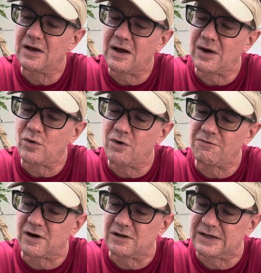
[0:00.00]
I don't know if
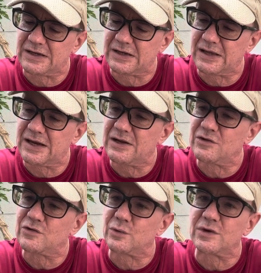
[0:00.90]
our cleaning lady
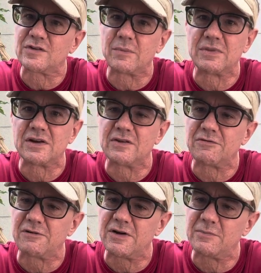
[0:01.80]
is doing something
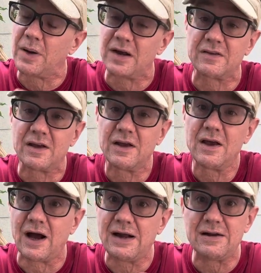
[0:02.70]
different, but
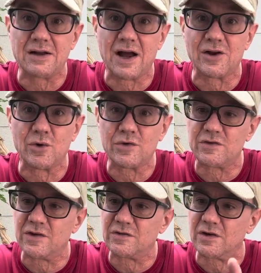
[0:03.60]
I did not notice
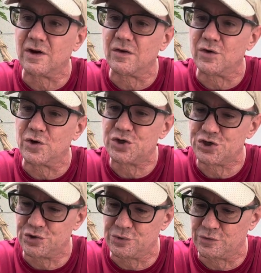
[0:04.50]
this in other
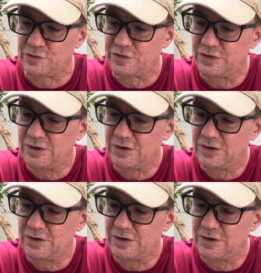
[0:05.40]
shoes.